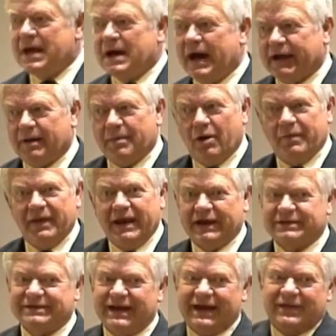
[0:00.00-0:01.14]
I come home the
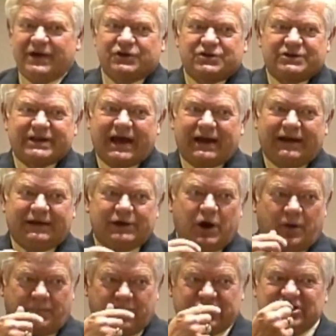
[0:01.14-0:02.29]
next day, and there she's got a little
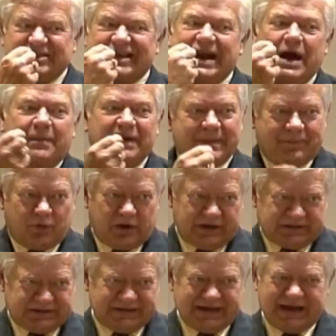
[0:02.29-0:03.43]
notebook. She said, "How many
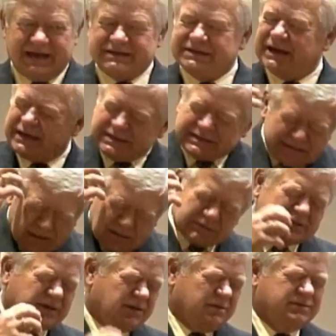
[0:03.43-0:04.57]
points today?" I said, "Honey,
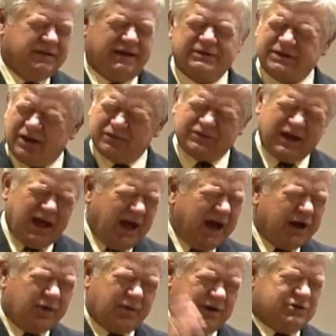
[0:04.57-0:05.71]
don't go there.
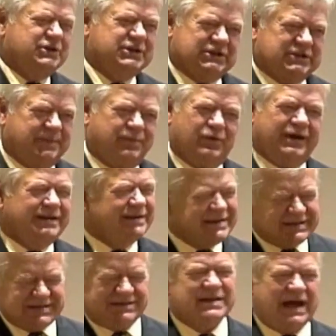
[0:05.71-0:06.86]
I don't want you disappointed.
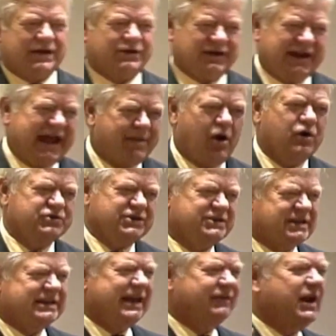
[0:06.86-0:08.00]
This is not going to happen." "Oh," she
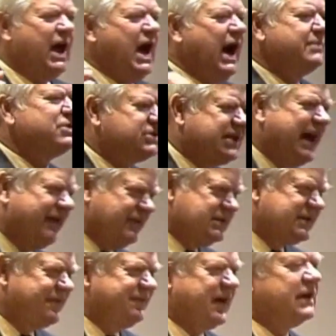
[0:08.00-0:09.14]
said, "David, I'm just having
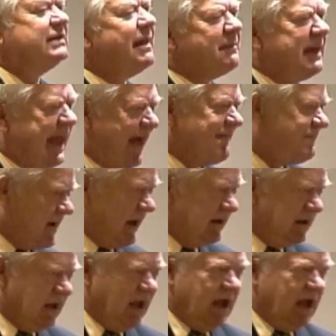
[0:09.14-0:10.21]
some fun. Let me have fun."